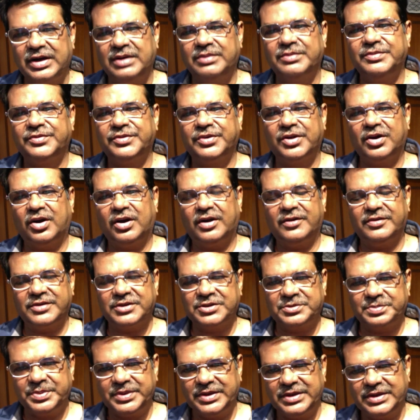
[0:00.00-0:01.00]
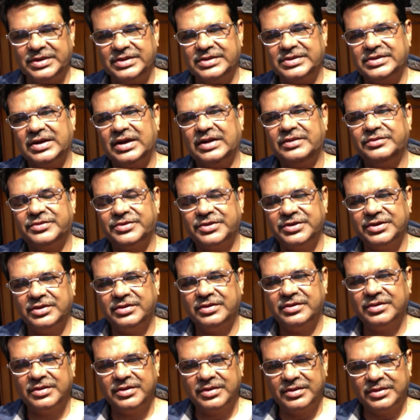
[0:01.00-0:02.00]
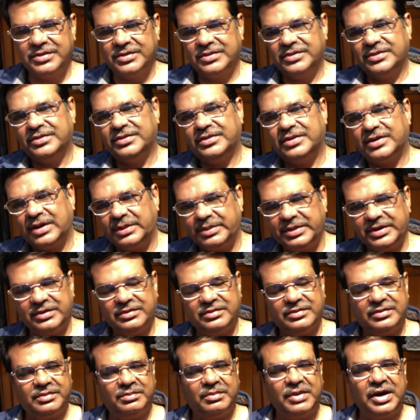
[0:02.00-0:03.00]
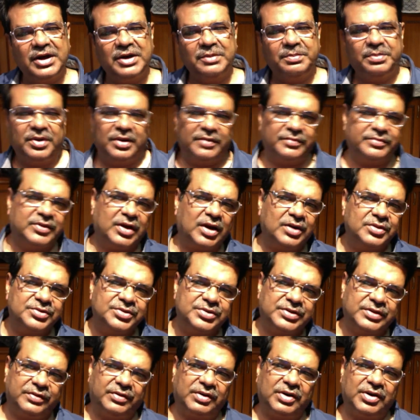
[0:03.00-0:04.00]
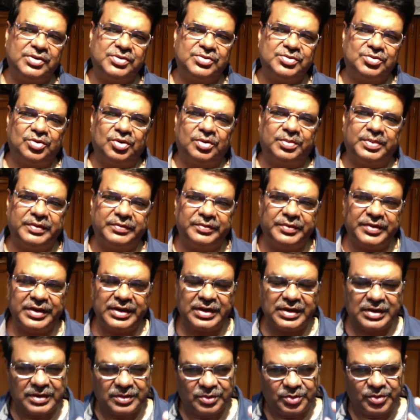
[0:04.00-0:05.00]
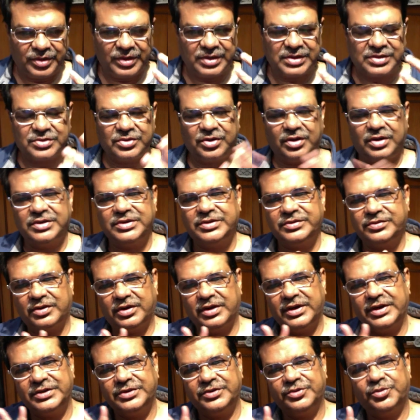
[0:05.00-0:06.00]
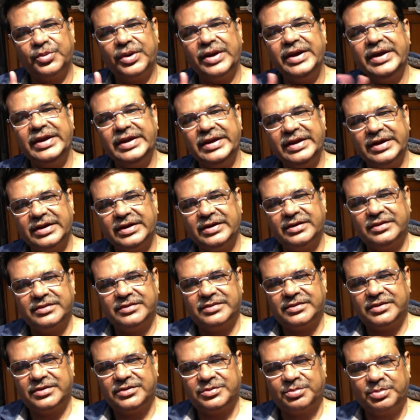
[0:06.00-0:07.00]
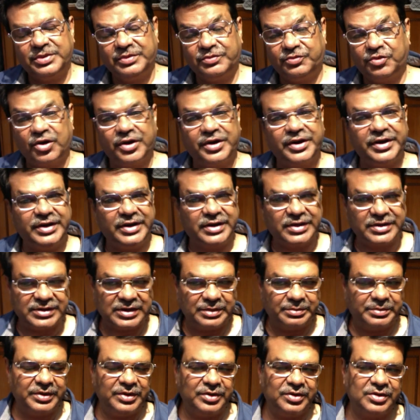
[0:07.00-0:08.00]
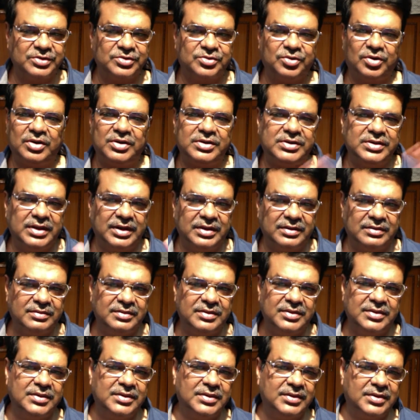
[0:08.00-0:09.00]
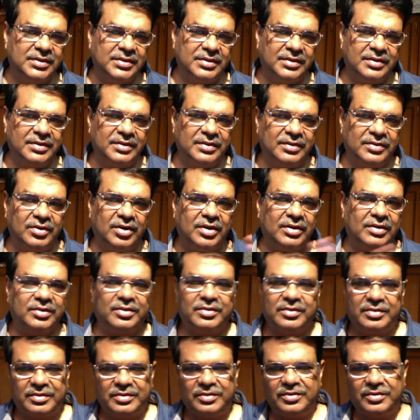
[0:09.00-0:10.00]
comes with a lot of experience. I have seen, multiple of thousands of horoscope. I've been doing astrology since the age of 20 years. It's been 40 years I've been doing astrology, and not